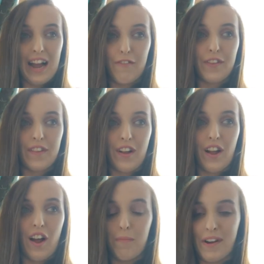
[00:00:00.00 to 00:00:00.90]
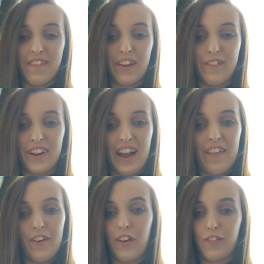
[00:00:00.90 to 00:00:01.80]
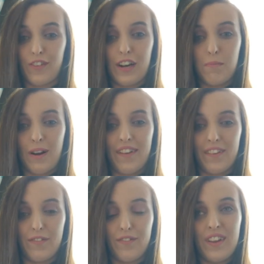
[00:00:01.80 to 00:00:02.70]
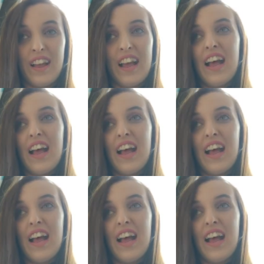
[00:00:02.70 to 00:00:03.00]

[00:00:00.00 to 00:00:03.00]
I have these on my CV and they look really impressive.